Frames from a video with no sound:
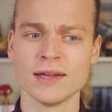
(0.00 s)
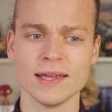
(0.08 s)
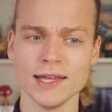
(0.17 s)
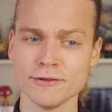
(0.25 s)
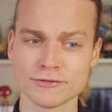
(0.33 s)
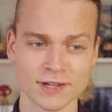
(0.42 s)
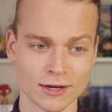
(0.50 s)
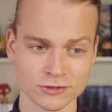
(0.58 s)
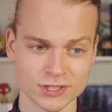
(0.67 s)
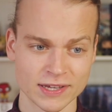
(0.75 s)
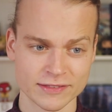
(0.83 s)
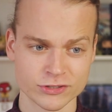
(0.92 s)
even
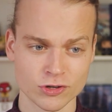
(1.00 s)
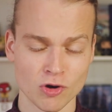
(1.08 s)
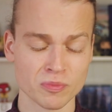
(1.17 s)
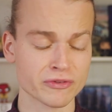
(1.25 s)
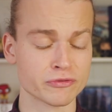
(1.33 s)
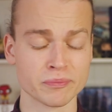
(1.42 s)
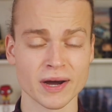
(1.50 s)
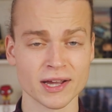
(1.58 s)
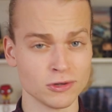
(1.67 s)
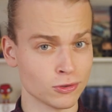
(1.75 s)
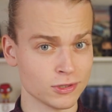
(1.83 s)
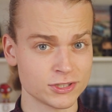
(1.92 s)
outside the scope of my
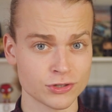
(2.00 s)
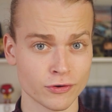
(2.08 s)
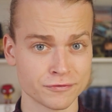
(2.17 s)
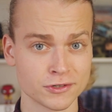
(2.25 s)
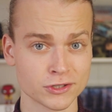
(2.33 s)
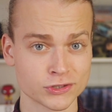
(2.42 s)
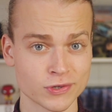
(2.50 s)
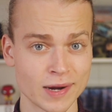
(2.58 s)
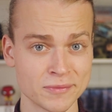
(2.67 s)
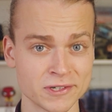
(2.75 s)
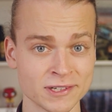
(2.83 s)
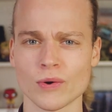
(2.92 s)
knowledge of Dutch grammar,